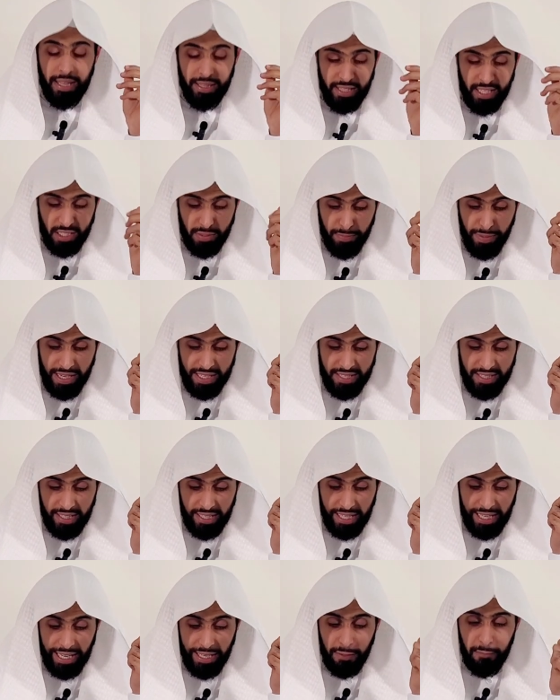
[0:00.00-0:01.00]
there's
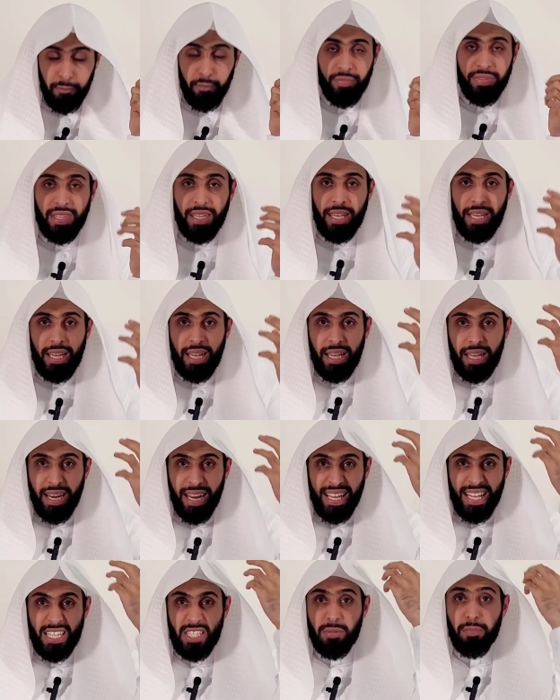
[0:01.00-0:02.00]
basically
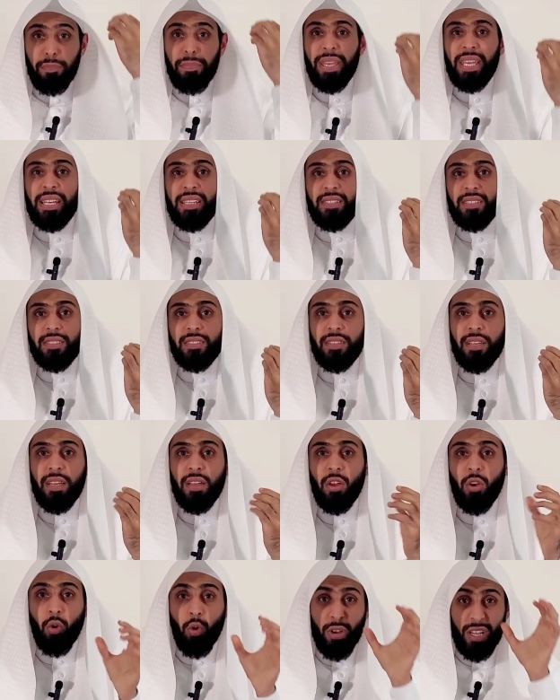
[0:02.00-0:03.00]
like it's pierced
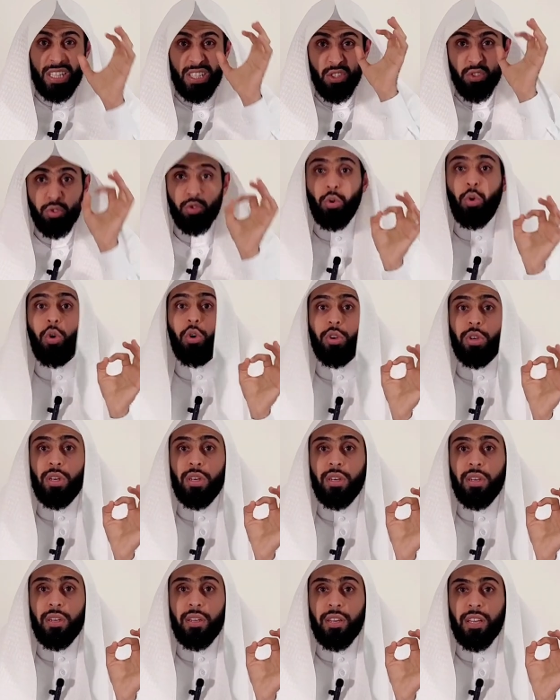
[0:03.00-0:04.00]
or it's torn,
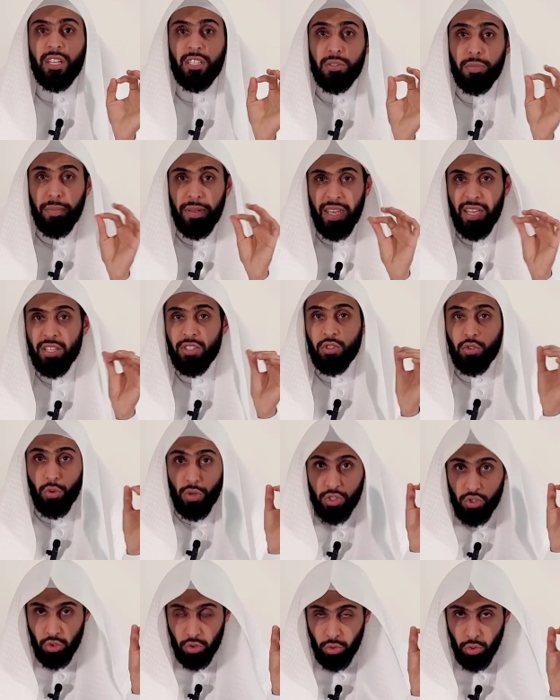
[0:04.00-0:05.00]

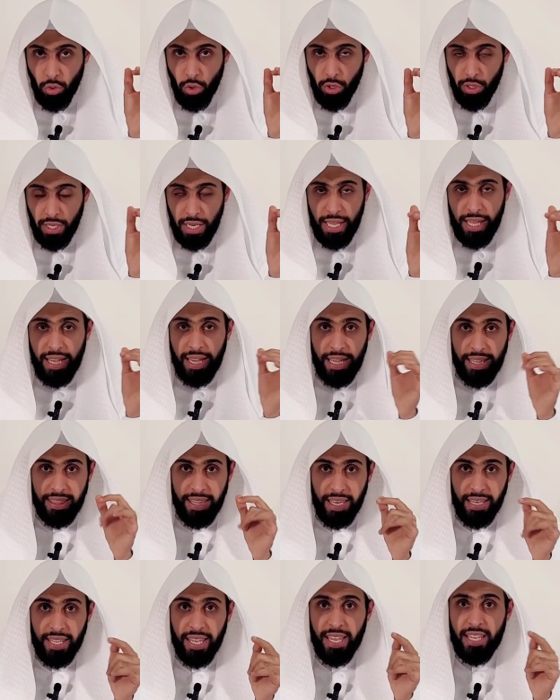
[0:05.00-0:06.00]
in
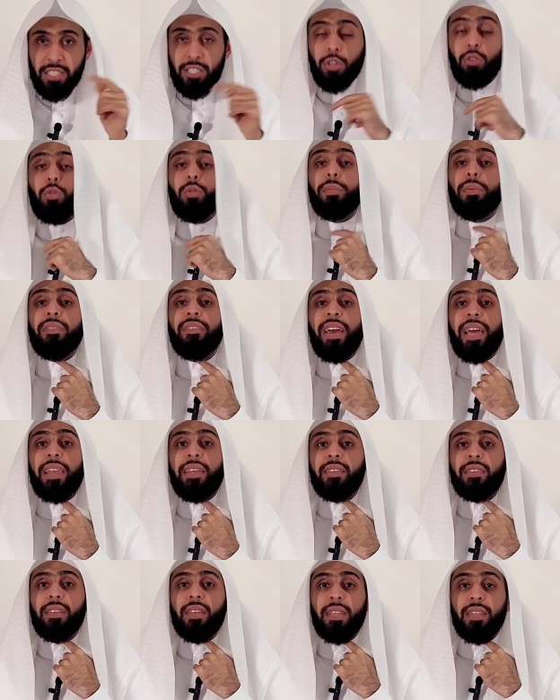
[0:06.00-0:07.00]
that case it would be
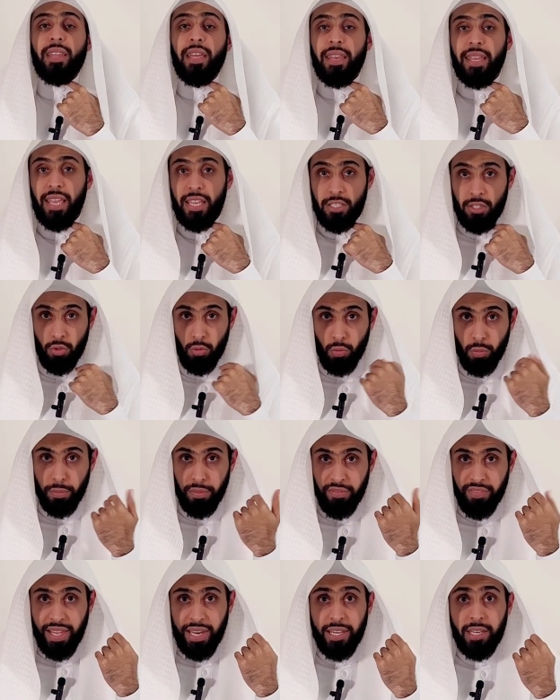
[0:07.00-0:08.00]
valid, but it
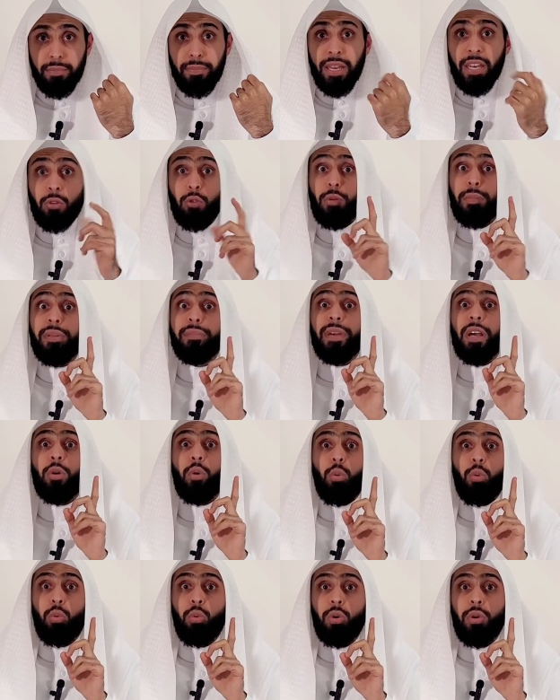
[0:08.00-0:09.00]
would be
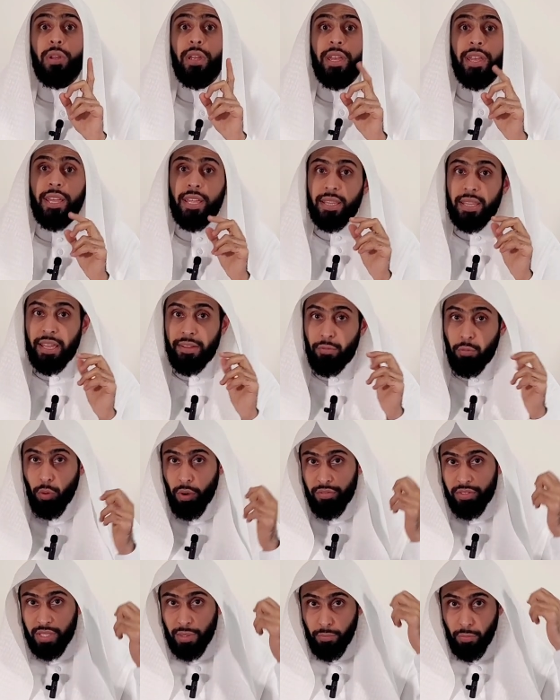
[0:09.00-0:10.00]
makruh.
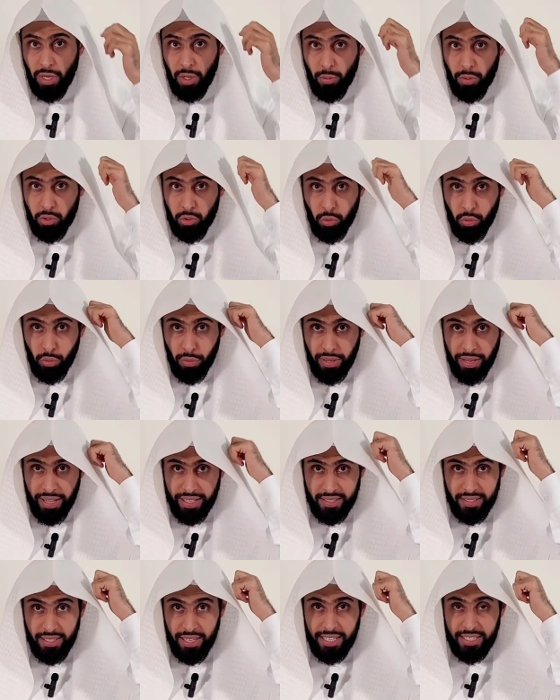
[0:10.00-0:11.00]
Therefore, if somebody were to,
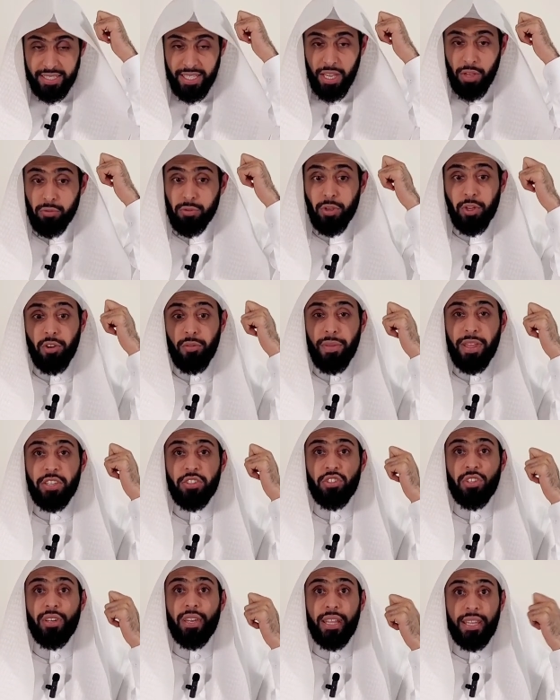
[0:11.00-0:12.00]
let's say, as you're going to
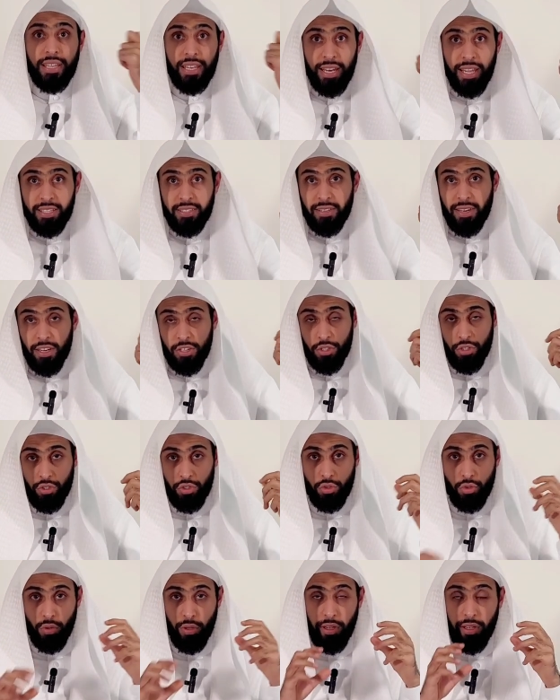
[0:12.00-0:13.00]
mention in later
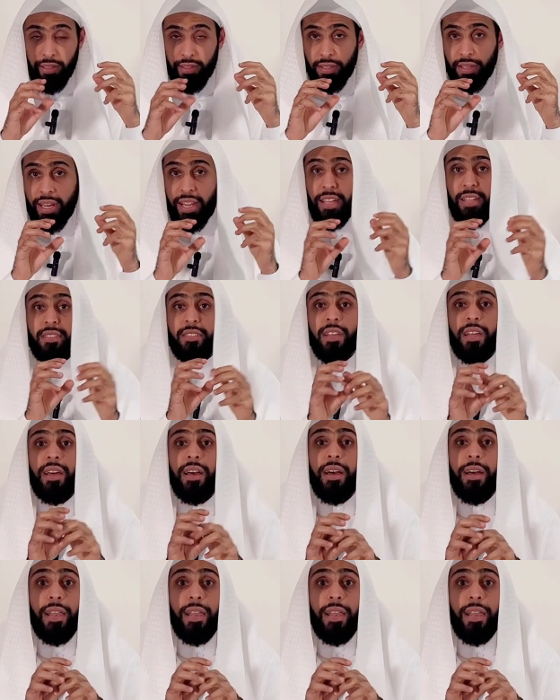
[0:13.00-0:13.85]
lectures, in the later